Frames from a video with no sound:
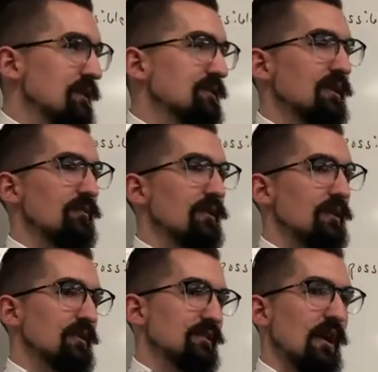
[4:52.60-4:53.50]
it's gonna be
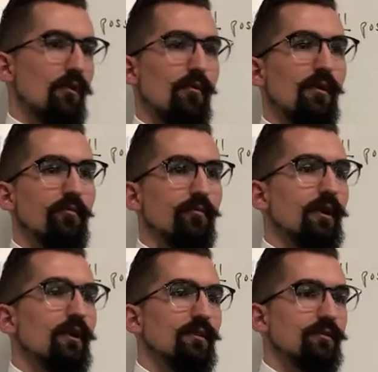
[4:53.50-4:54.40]
in this era
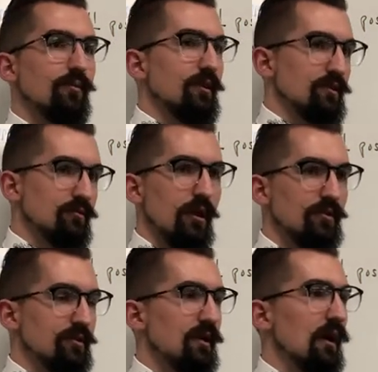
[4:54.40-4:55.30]
roughly. It's a
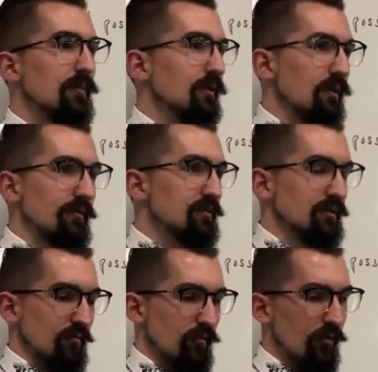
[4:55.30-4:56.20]
Reconstruction topic right after the
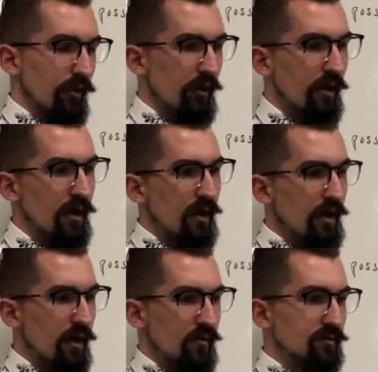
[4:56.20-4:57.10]
Civil War.
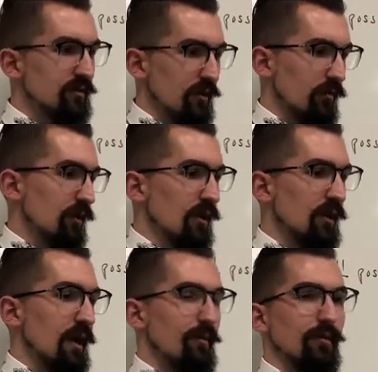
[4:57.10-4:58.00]
Uh, so
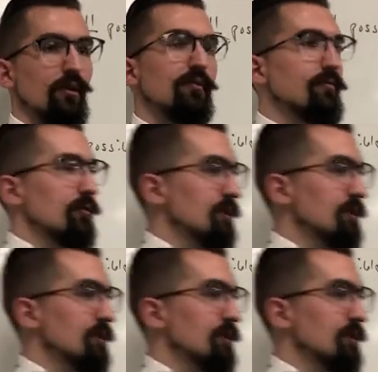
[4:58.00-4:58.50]
uh, I would look for